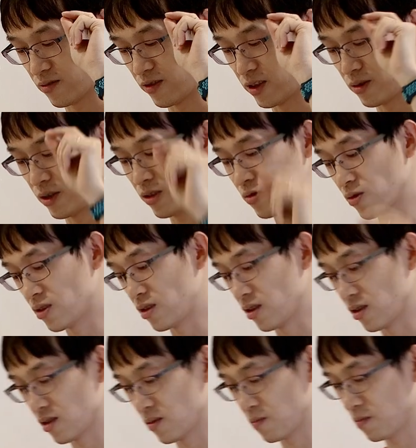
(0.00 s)
very interesting.
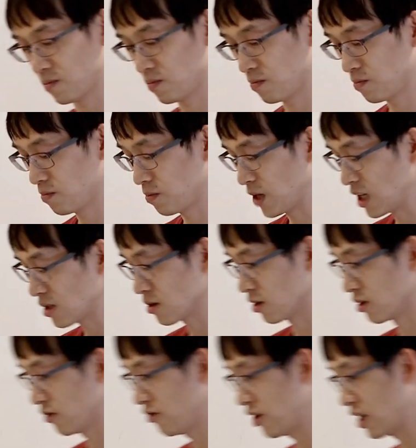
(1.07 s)
It's based on
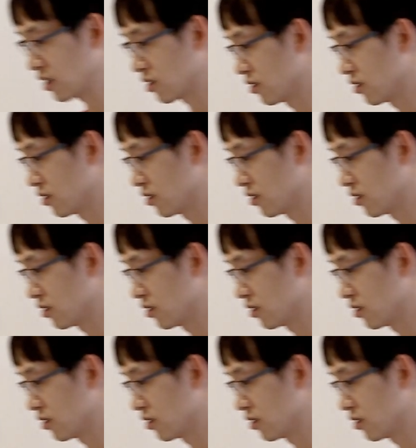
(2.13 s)
the fact